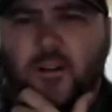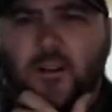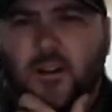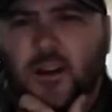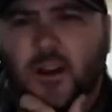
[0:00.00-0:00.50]

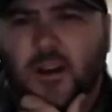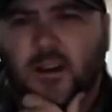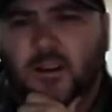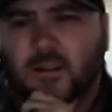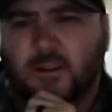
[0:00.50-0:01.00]
Do
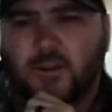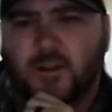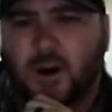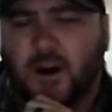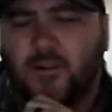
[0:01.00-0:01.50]
you,
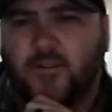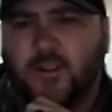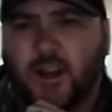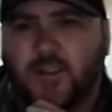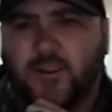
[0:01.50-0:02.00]
which modern
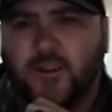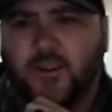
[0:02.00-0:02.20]
philosopher do you